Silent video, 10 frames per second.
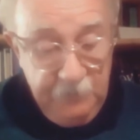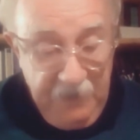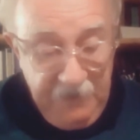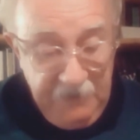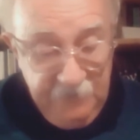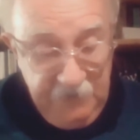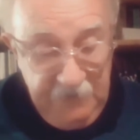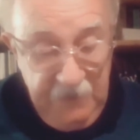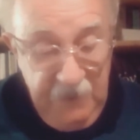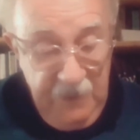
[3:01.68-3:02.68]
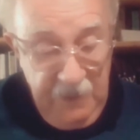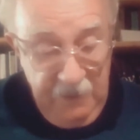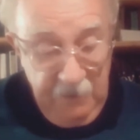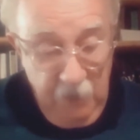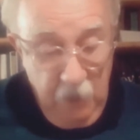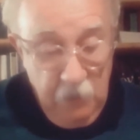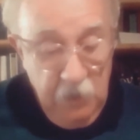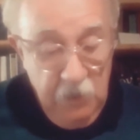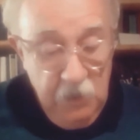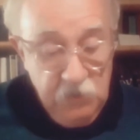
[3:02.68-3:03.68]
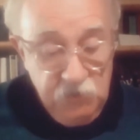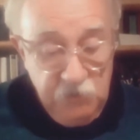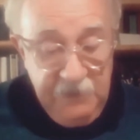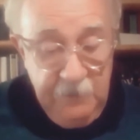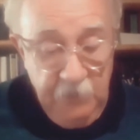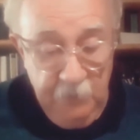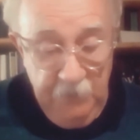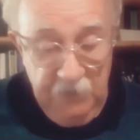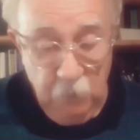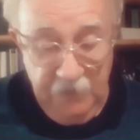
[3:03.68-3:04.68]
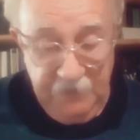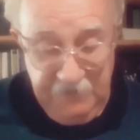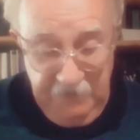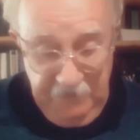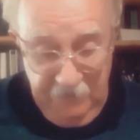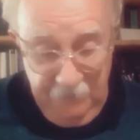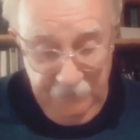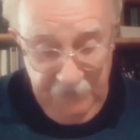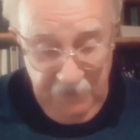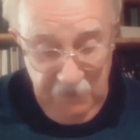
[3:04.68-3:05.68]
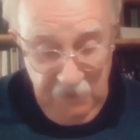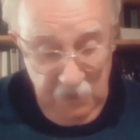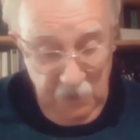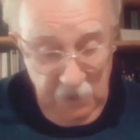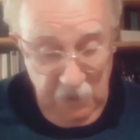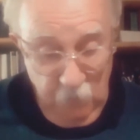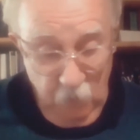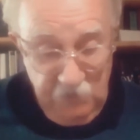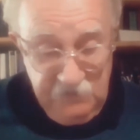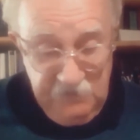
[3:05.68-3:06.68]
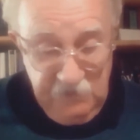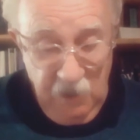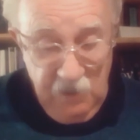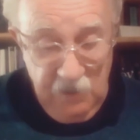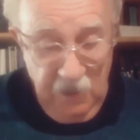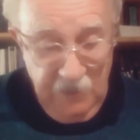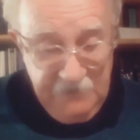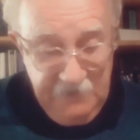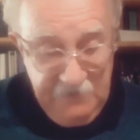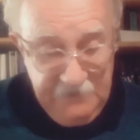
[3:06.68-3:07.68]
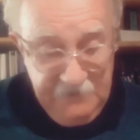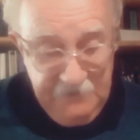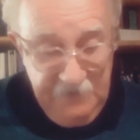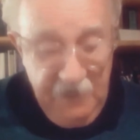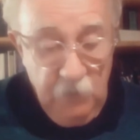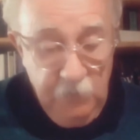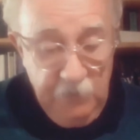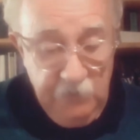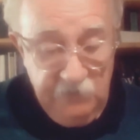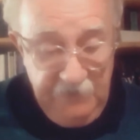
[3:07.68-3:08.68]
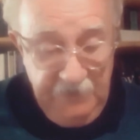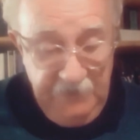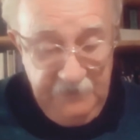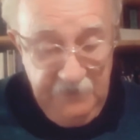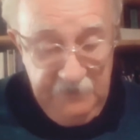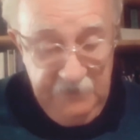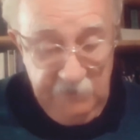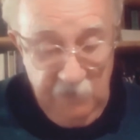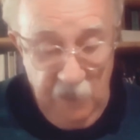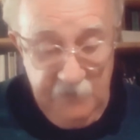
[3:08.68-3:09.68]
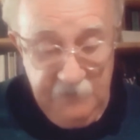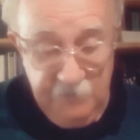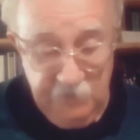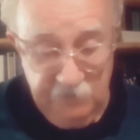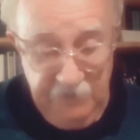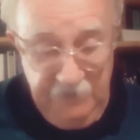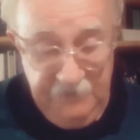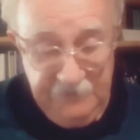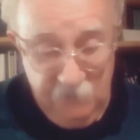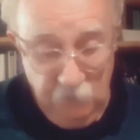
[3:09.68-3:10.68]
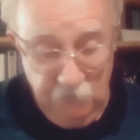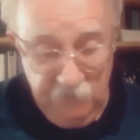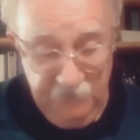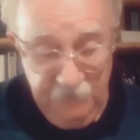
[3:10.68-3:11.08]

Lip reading: plaintively and long, showing him her milk-white teeth. He watched the dark eye slits narrowing with greed till her eyes were green stones.